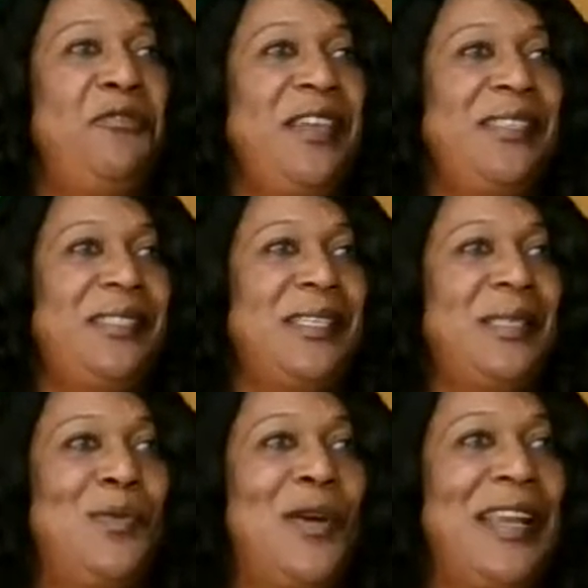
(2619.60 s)
feast
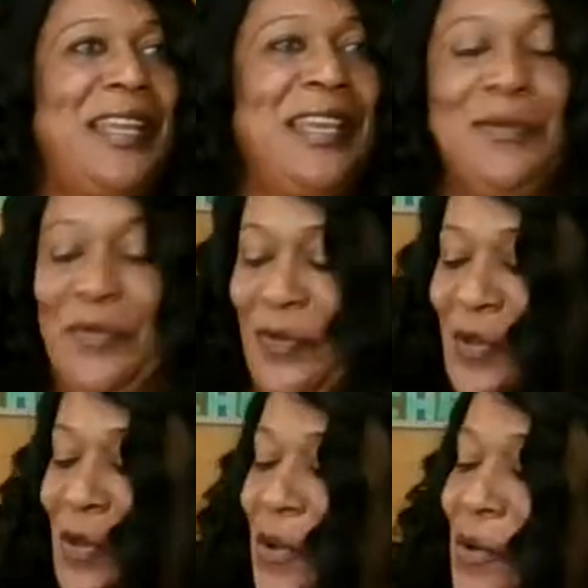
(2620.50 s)
this morning.
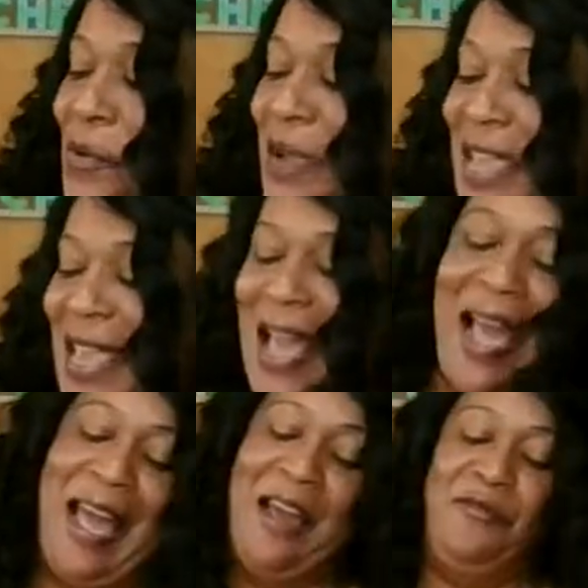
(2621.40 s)
We
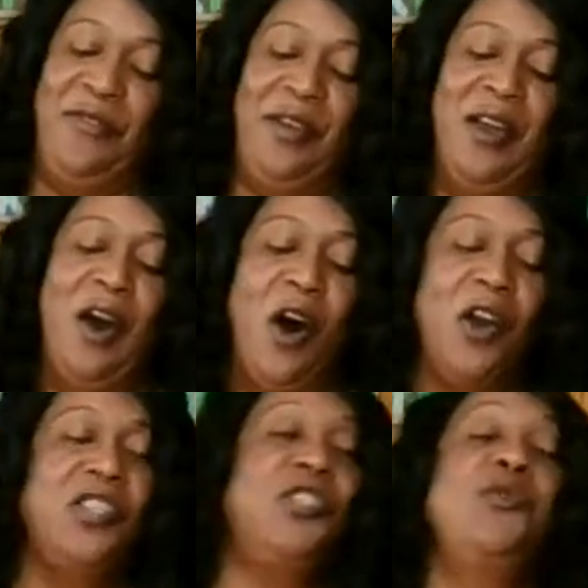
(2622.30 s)
have
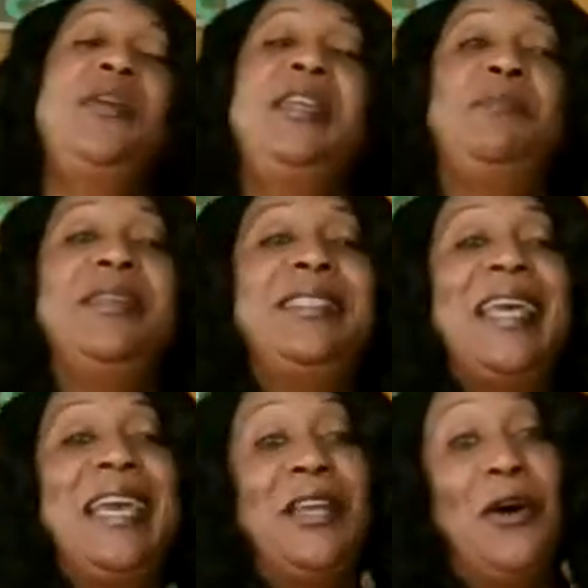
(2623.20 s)
our sweet
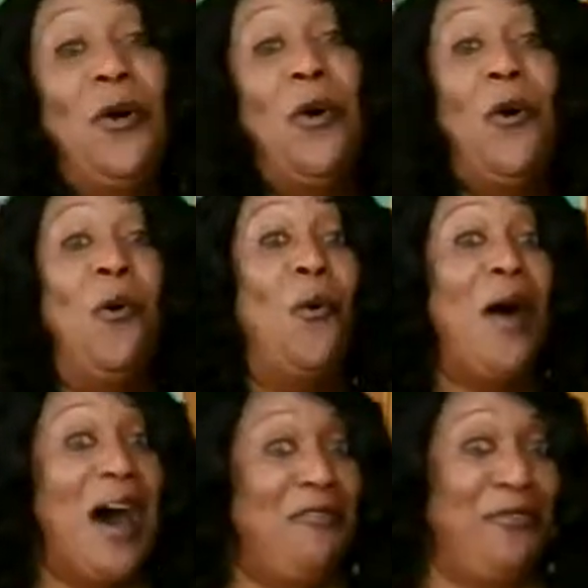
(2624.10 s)
potato
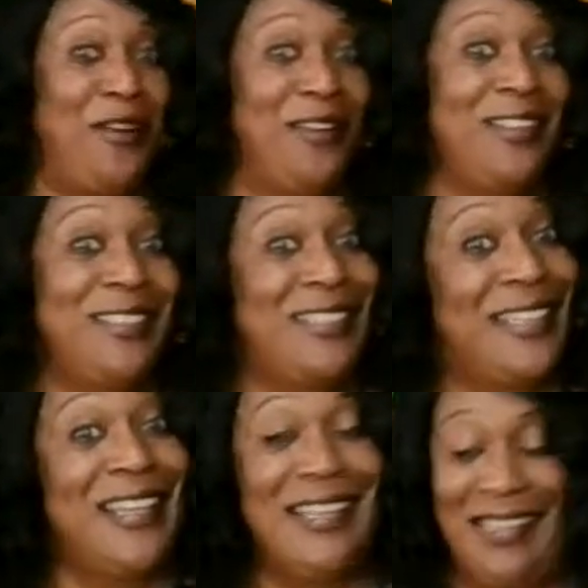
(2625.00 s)
waffles.
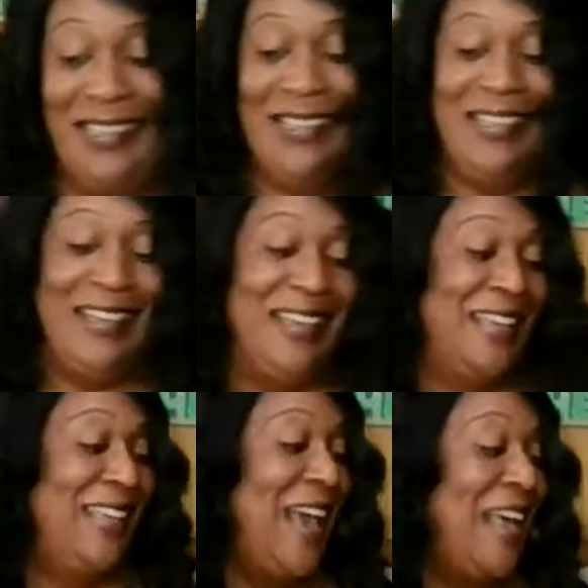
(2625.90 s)

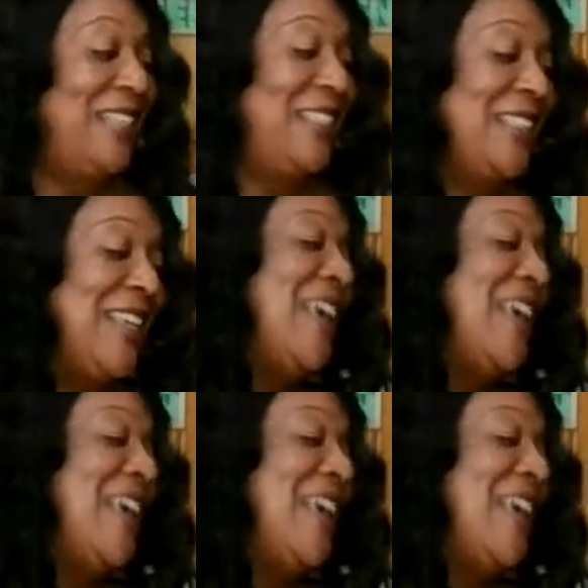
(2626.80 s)
Yes,